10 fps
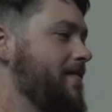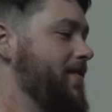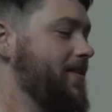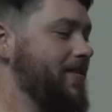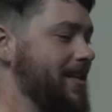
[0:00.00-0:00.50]

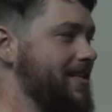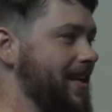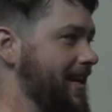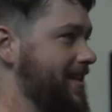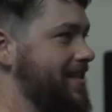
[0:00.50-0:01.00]
fifth grade
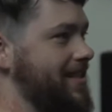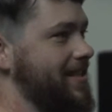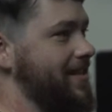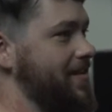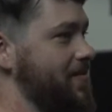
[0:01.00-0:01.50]

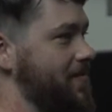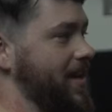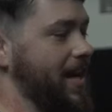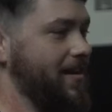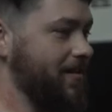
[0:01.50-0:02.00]
science, you've
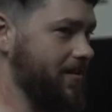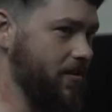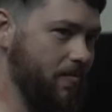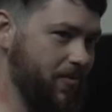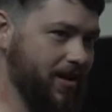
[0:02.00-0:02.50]
got your little
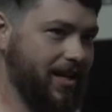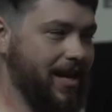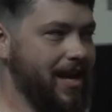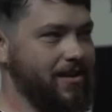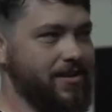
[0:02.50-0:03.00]
notebook
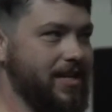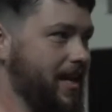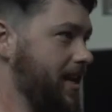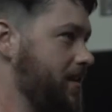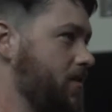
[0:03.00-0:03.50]
and you're
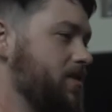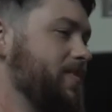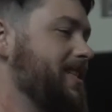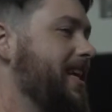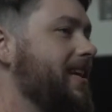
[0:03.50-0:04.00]
taking notes
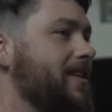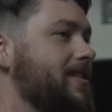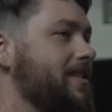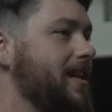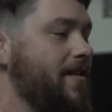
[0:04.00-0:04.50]

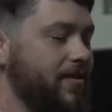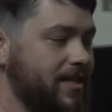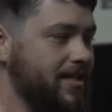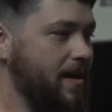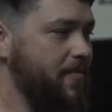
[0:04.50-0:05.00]
meticulously every
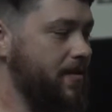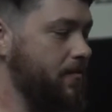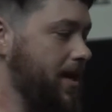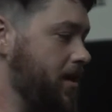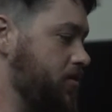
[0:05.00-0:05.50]
step of the way.